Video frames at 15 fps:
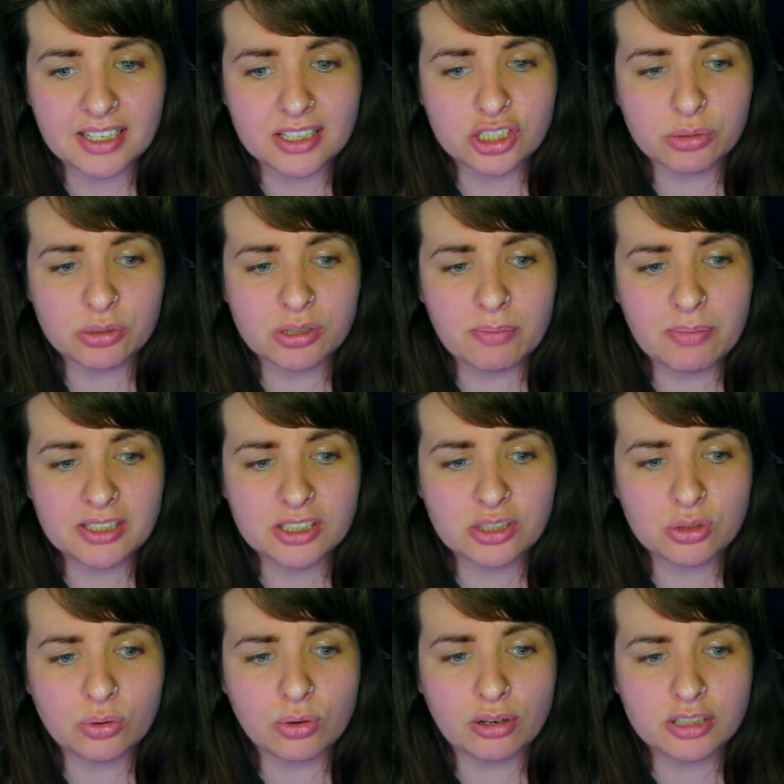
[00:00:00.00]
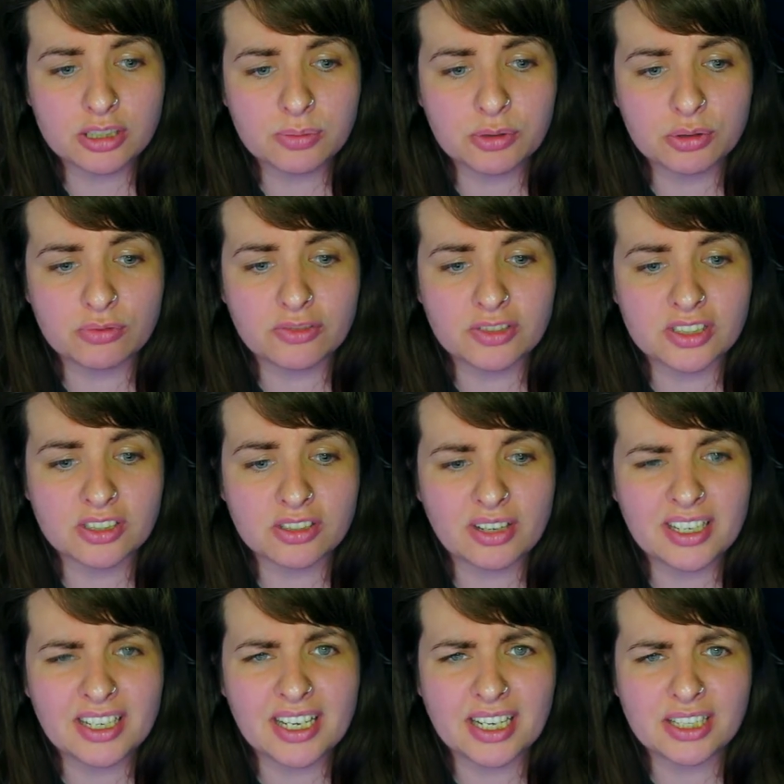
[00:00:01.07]
and she was admitted to a hospital for
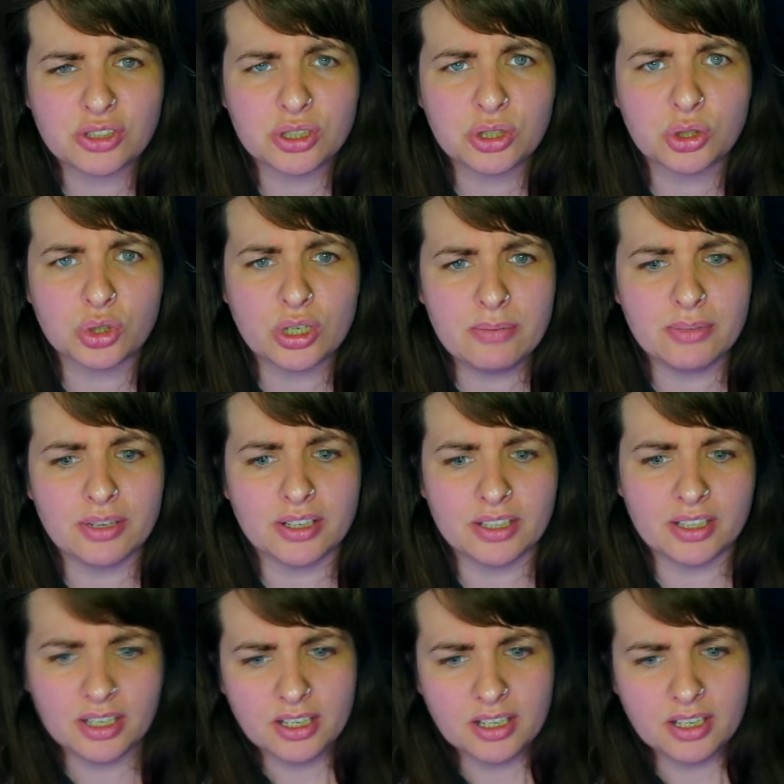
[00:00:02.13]
psychiatric treatment.